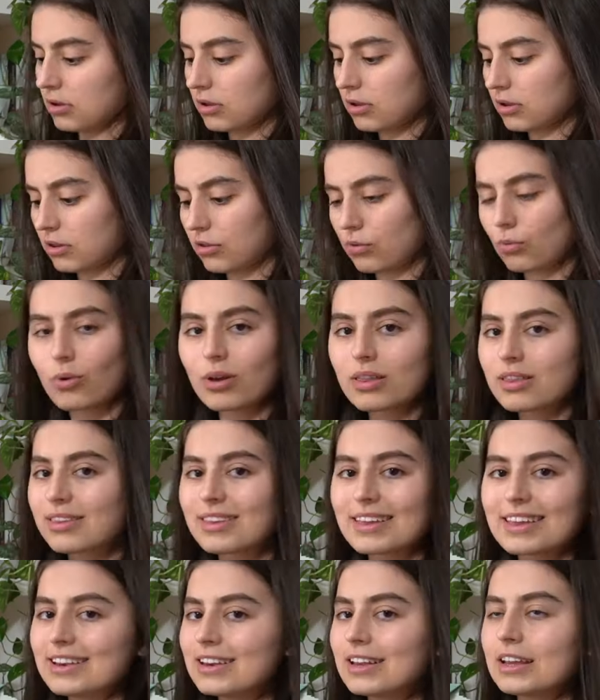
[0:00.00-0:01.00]
because
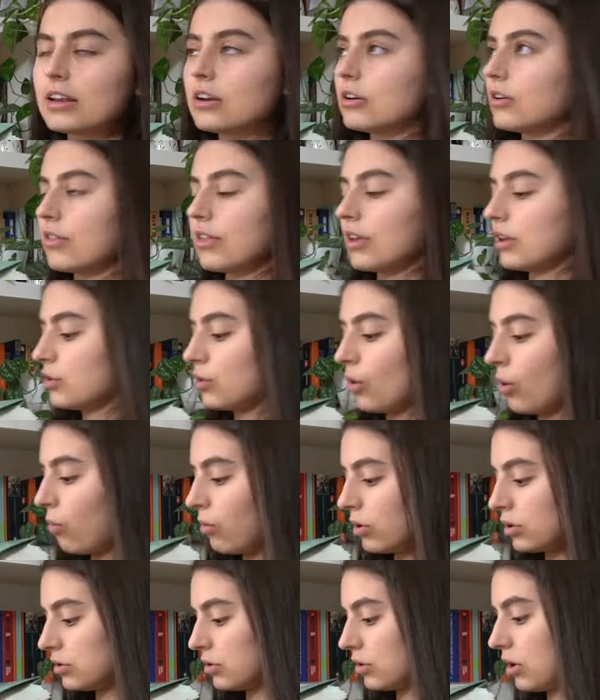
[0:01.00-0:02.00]
once in here, they don't
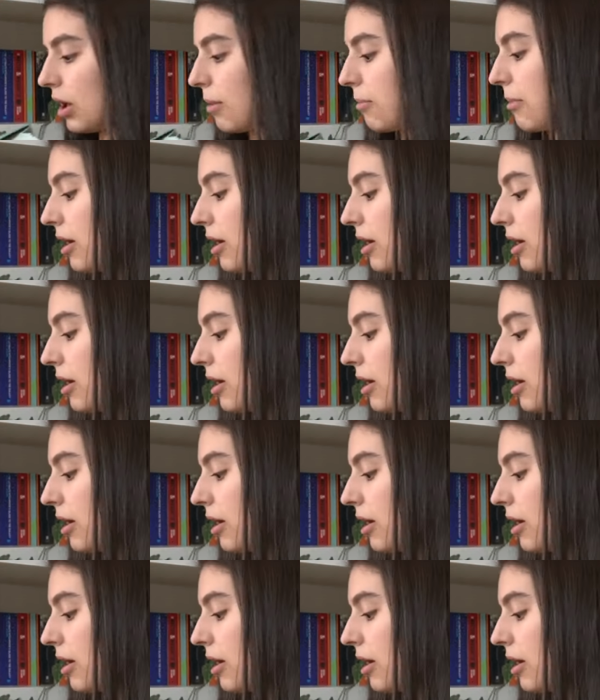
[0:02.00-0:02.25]
want to come